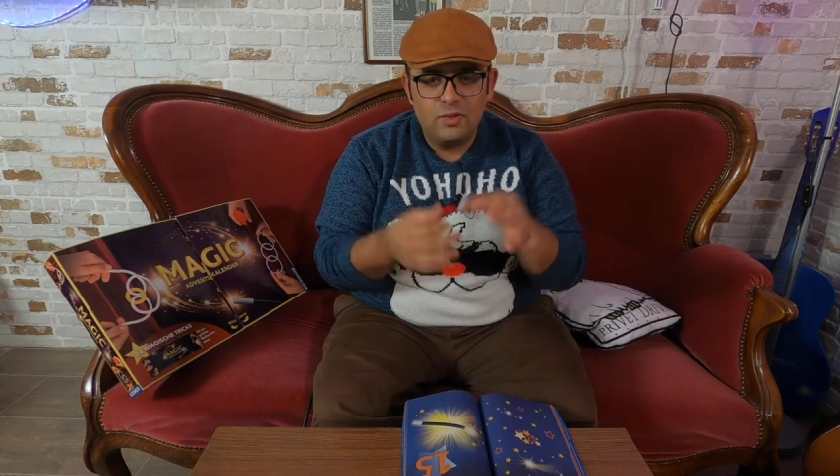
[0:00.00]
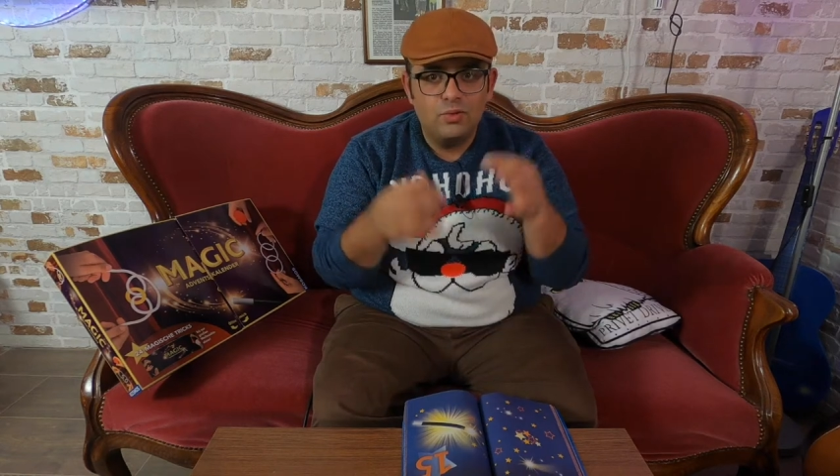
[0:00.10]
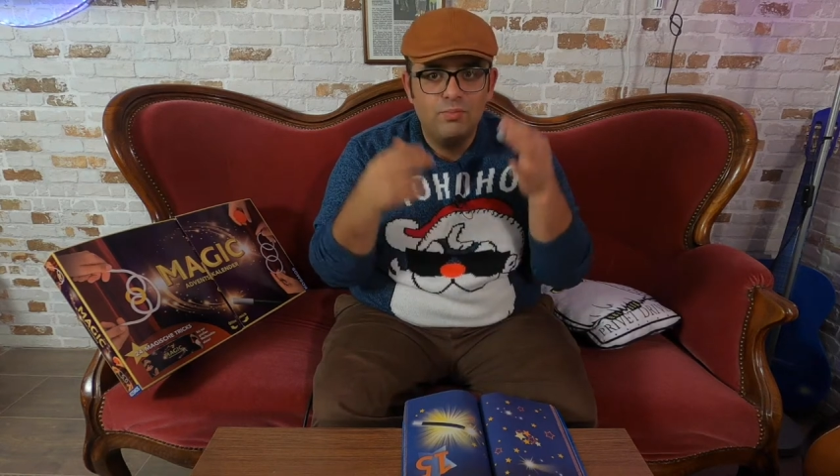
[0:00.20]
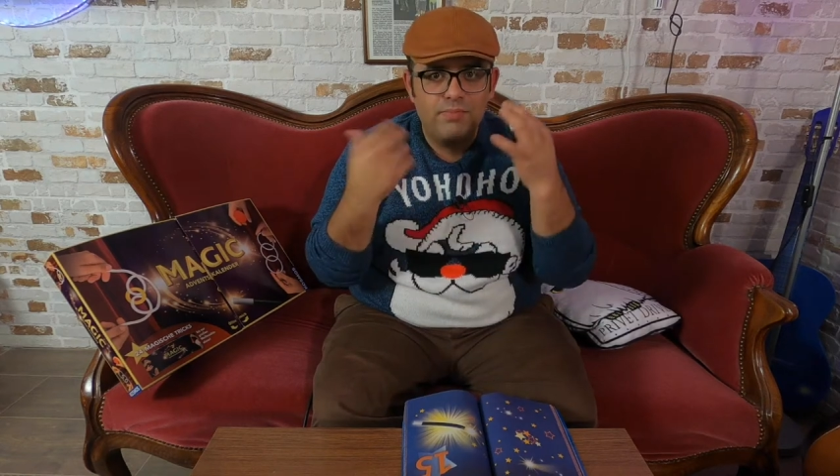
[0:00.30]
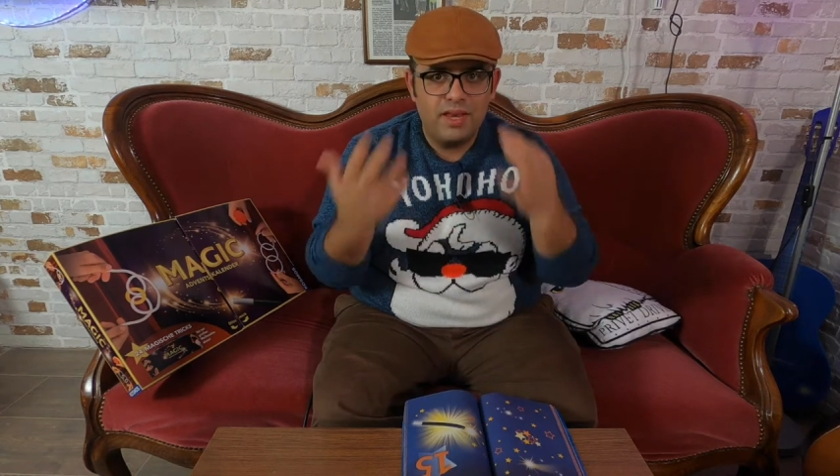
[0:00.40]
to
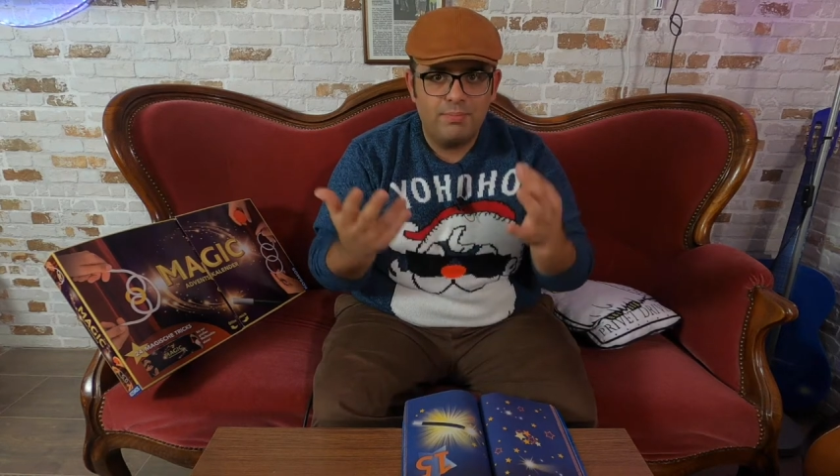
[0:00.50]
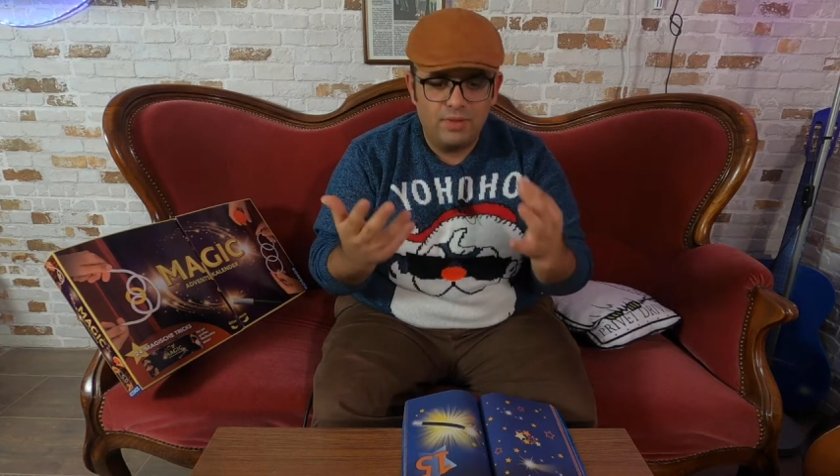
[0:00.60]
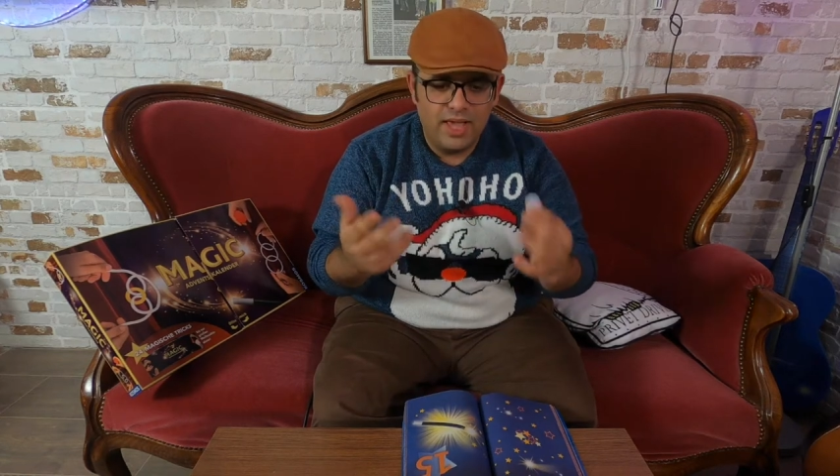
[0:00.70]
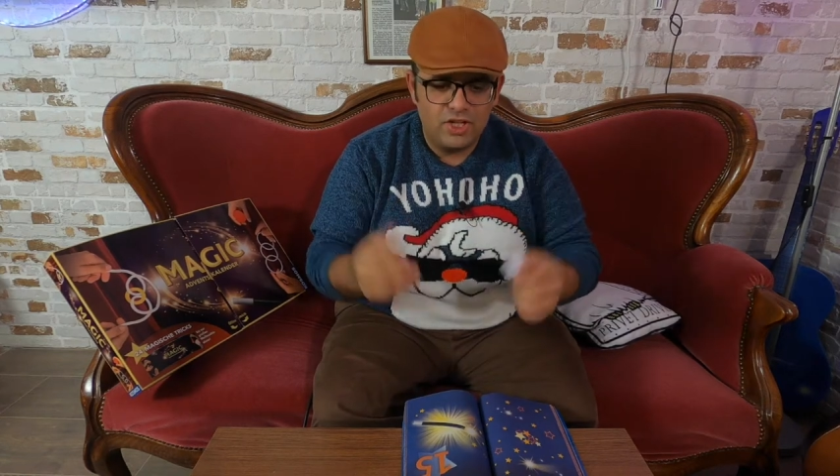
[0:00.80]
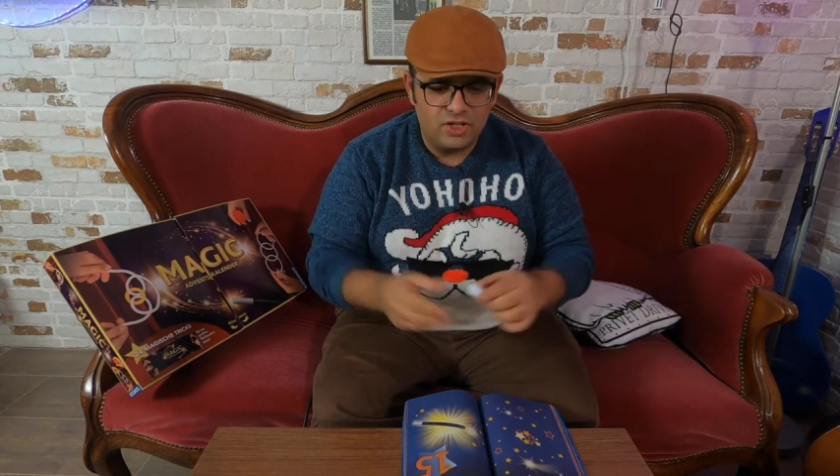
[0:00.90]
do
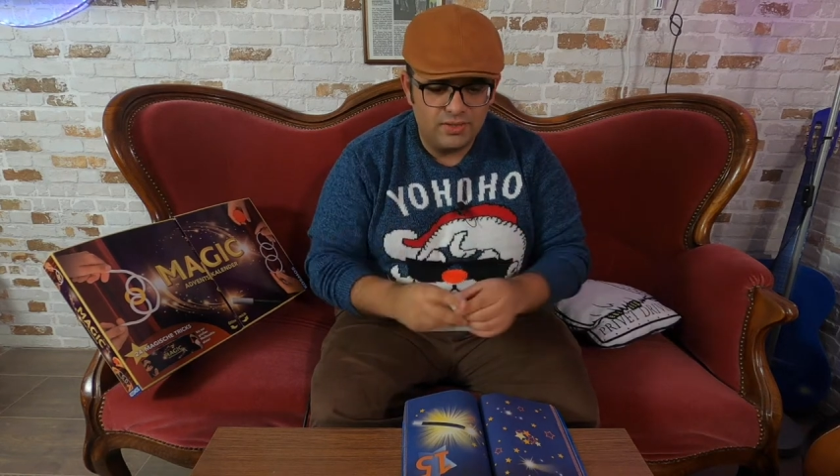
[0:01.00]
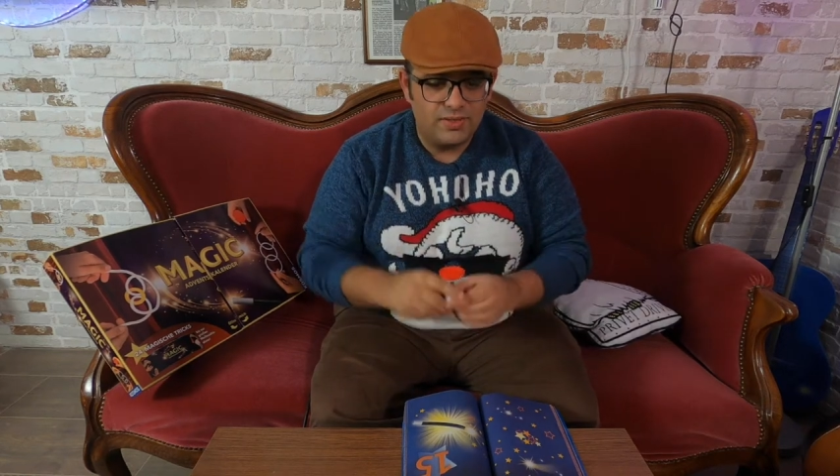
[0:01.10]
manipulation.